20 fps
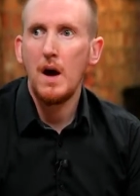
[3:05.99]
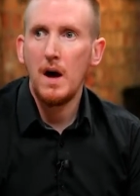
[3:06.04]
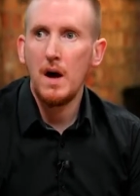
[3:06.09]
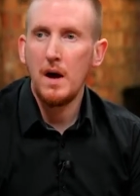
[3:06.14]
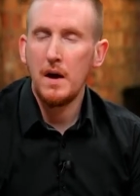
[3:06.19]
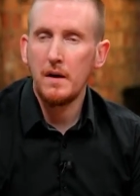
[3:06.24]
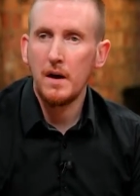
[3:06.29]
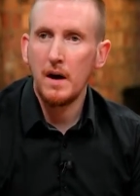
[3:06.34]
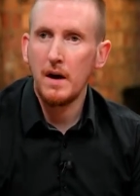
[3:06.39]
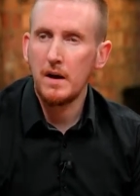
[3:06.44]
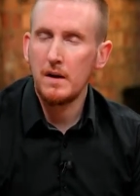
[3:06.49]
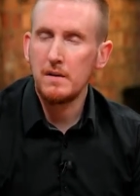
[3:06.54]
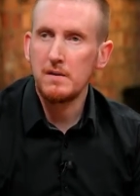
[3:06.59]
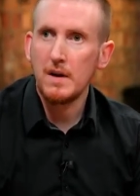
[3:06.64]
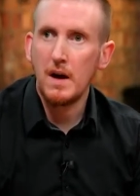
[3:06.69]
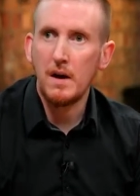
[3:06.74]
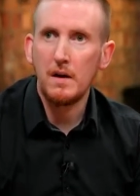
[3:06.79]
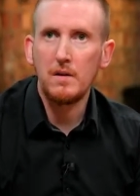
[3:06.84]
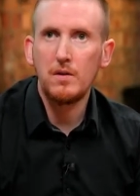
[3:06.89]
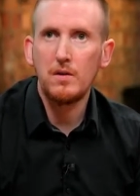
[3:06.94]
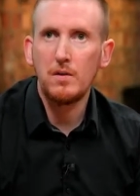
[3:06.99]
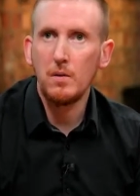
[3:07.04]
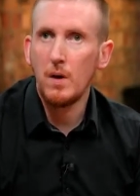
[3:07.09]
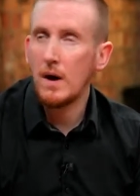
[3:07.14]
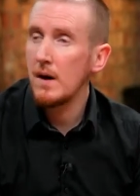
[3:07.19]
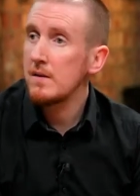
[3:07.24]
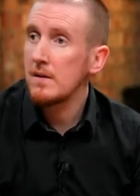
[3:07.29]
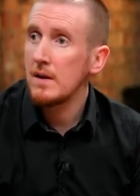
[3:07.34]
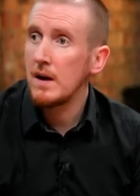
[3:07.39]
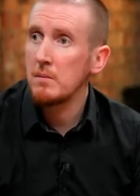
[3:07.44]
And I started to
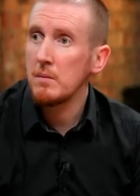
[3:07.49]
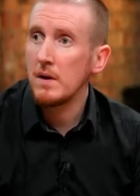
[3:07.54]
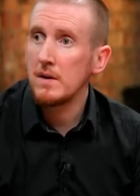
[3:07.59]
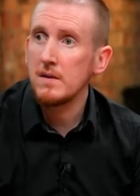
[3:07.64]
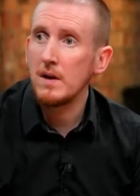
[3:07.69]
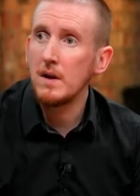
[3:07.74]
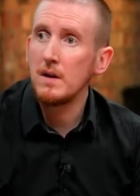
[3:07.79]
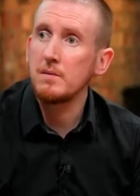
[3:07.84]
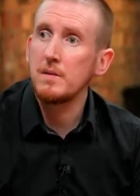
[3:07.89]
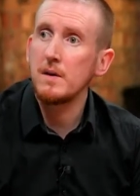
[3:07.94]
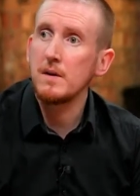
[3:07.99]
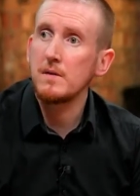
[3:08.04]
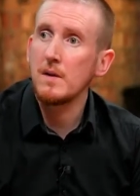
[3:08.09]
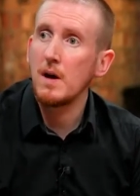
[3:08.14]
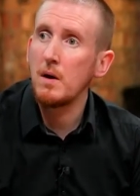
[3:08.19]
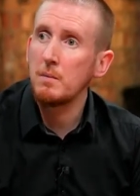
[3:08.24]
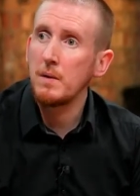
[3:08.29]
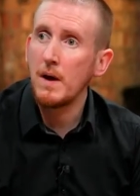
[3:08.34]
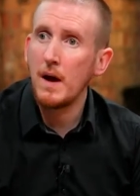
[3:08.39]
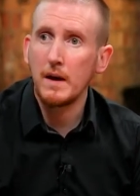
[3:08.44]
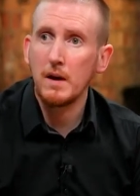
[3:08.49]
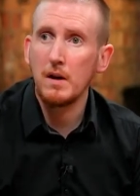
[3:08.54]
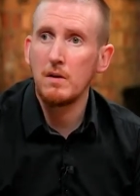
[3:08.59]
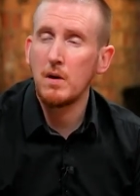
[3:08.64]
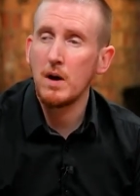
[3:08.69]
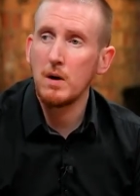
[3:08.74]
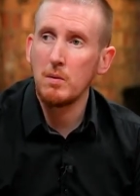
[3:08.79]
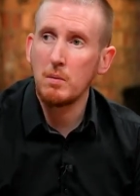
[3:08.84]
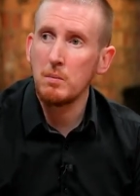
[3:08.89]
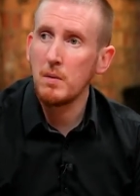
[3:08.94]
isolate myself. I stopped hanging
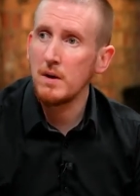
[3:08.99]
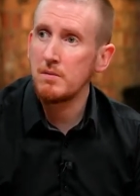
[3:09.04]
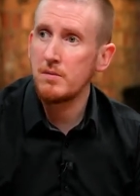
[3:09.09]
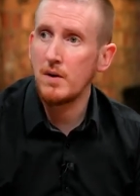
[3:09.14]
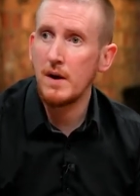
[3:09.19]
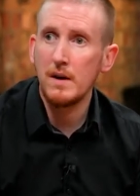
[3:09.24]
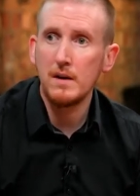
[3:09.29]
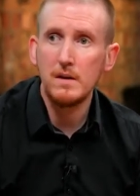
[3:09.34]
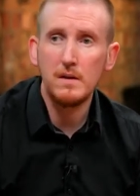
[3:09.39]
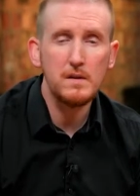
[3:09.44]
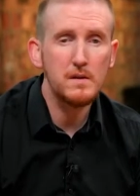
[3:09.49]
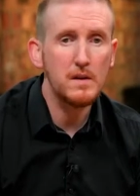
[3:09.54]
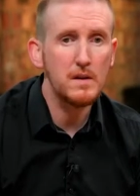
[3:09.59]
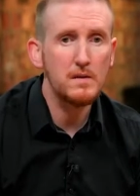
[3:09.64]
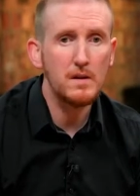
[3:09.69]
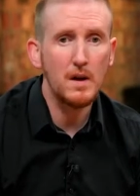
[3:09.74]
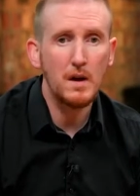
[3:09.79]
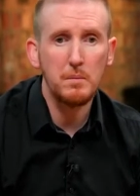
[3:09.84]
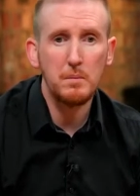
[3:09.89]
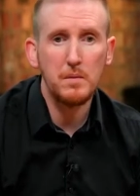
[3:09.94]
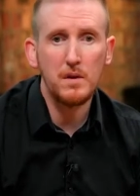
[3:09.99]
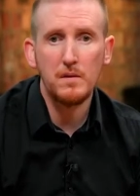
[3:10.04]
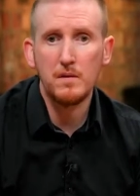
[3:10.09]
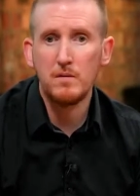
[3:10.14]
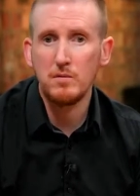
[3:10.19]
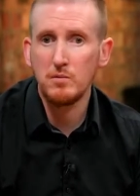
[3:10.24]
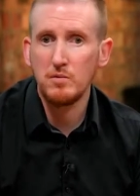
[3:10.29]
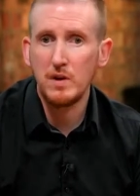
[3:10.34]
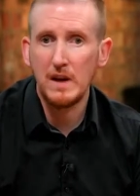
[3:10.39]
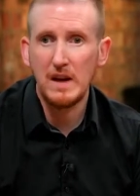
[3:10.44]
around with my friends. I stopped
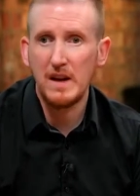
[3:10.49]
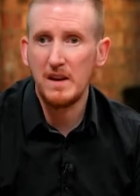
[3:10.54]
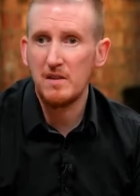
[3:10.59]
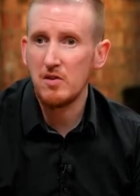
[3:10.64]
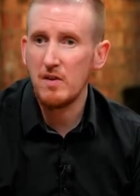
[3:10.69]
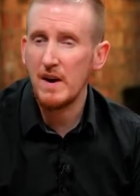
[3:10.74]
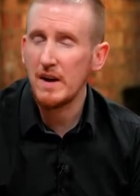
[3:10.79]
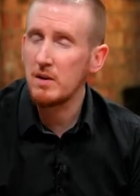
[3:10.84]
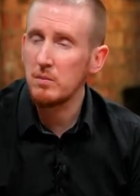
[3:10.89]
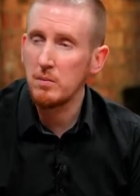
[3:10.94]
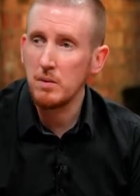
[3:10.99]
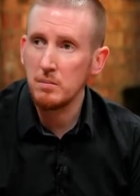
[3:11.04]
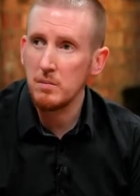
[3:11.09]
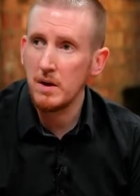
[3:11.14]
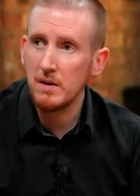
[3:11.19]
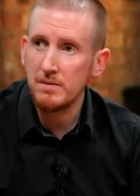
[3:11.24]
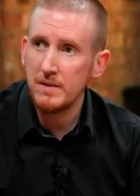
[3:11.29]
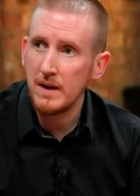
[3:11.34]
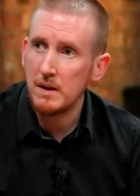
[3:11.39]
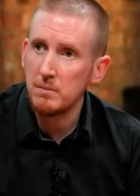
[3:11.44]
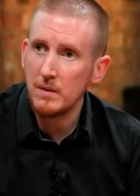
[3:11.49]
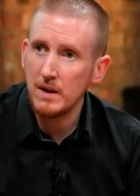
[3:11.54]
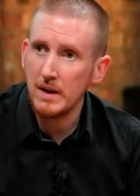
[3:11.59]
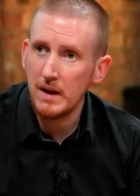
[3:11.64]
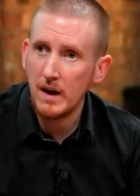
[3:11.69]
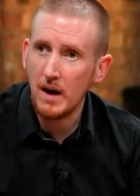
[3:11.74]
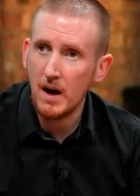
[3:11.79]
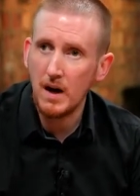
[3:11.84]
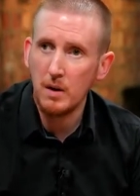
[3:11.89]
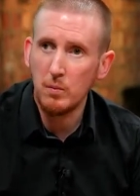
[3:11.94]
really interacting with my
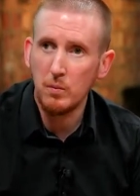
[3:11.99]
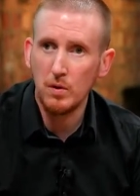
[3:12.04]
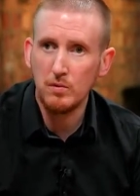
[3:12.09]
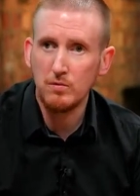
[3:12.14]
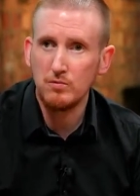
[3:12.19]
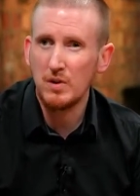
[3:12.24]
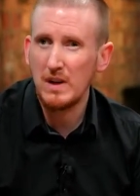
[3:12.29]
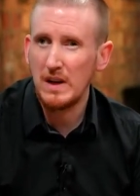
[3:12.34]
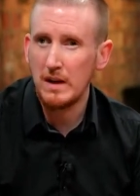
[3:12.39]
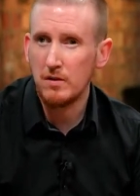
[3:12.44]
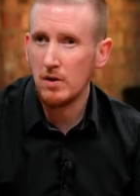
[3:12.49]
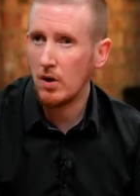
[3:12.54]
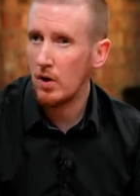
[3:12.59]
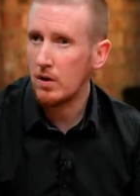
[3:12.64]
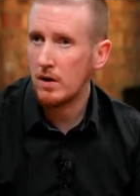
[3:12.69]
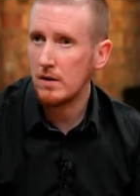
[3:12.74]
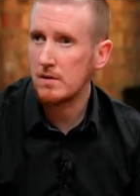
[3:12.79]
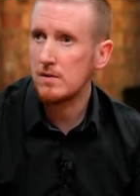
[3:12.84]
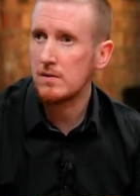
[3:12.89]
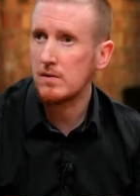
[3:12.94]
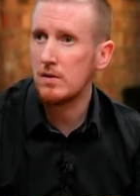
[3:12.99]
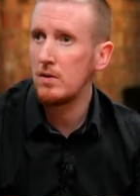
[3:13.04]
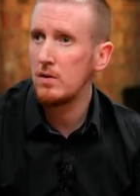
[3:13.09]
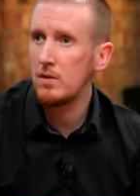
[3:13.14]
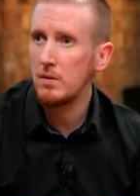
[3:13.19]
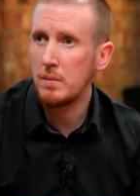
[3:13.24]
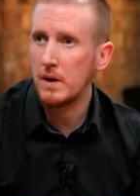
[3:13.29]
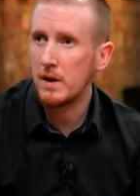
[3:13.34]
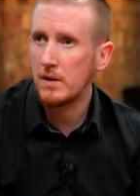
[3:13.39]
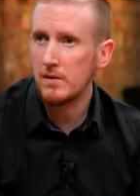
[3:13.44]
family. I wouldn't really talk at
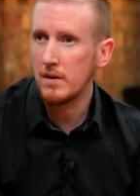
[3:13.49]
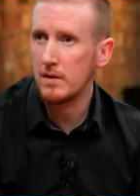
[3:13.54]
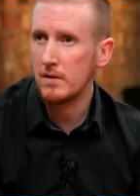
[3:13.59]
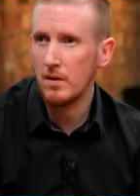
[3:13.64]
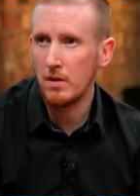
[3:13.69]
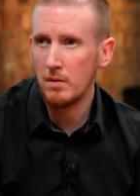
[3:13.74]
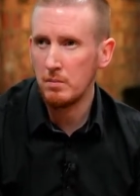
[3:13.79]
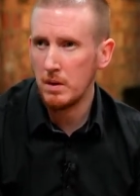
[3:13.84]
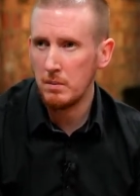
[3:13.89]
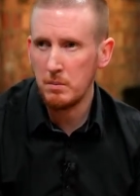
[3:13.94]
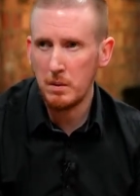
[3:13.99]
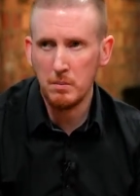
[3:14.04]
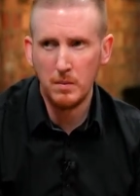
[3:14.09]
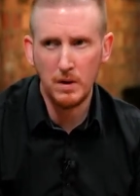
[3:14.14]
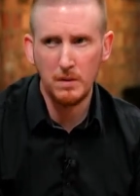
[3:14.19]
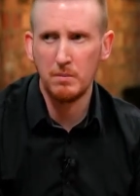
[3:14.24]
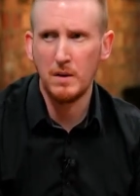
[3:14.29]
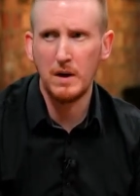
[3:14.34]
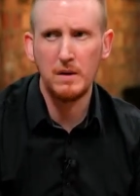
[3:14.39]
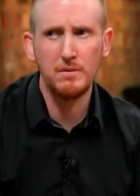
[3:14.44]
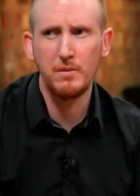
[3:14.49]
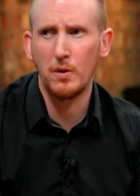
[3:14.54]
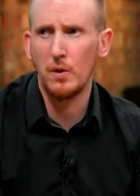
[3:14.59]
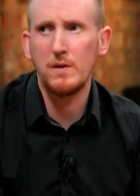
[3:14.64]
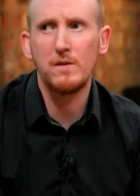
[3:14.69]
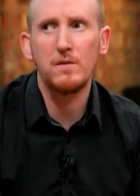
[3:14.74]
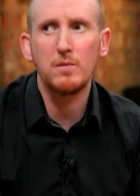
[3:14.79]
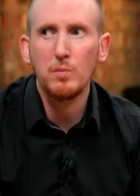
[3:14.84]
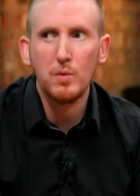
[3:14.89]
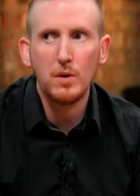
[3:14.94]
school because I thought maybe my
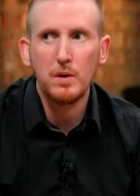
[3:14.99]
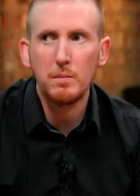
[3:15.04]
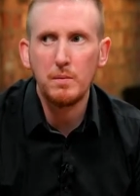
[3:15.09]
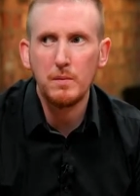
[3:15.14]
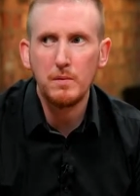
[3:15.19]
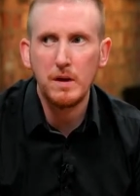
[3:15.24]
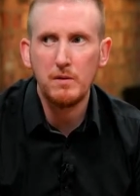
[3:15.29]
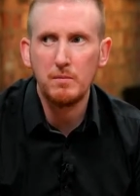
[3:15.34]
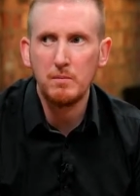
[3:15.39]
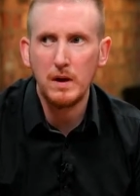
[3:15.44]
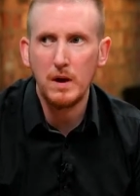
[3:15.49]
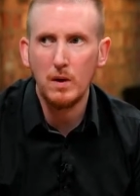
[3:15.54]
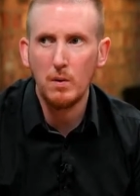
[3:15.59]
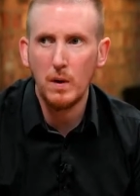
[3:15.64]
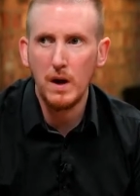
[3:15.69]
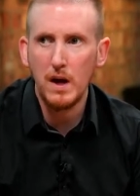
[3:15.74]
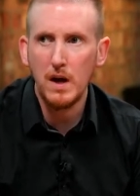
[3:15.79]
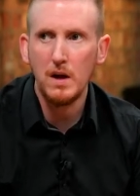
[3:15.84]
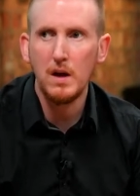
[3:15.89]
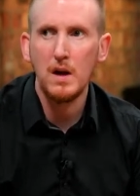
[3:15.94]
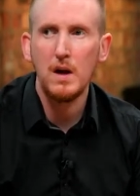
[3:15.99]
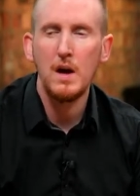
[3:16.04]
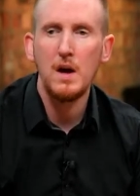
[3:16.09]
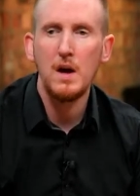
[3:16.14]
voice would give me away.